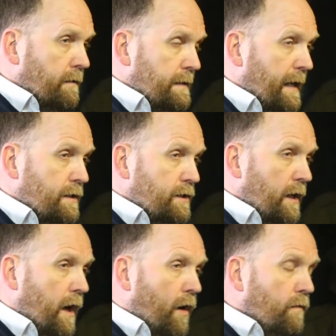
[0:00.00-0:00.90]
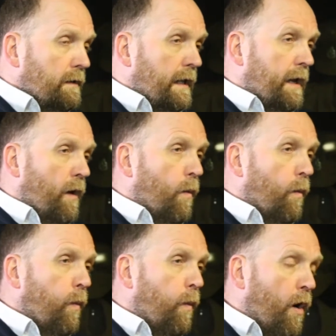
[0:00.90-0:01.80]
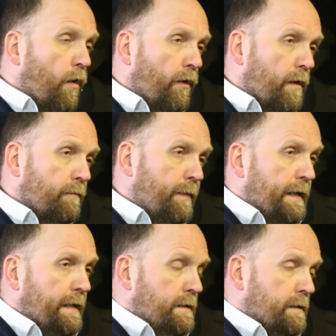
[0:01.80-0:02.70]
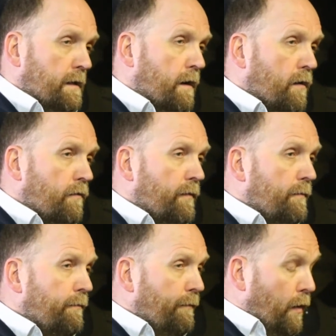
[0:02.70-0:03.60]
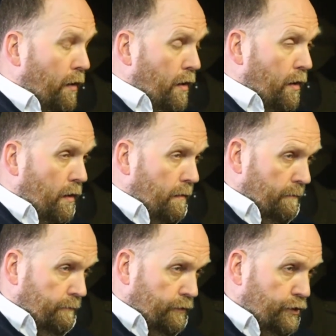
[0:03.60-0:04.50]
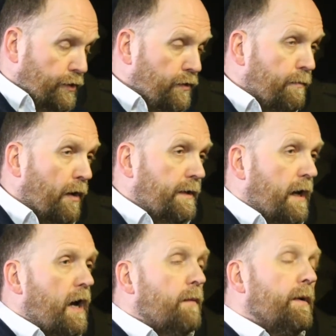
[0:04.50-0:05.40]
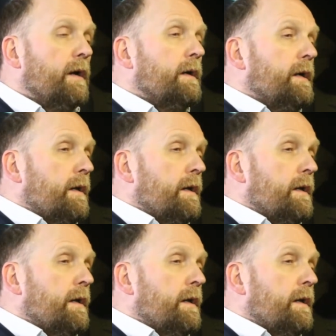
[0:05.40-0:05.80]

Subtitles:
there's actually only one piece of true body armour